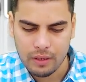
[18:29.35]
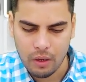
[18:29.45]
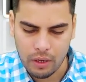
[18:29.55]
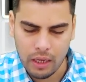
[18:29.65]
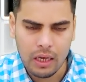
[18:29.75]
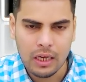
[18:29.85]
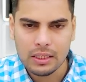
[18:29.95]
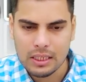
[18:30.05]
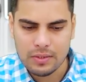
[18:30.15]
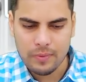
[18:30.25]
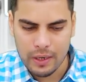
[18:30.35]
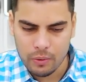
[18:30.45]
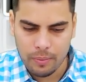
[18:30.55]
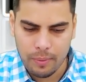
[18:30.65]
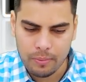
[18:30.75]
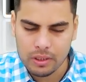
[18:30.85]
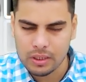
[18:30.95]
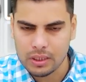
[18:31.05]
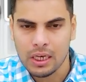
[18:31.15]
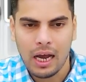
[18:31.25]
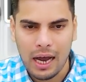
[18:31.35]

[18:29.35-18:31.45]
Okay, just try to remember this.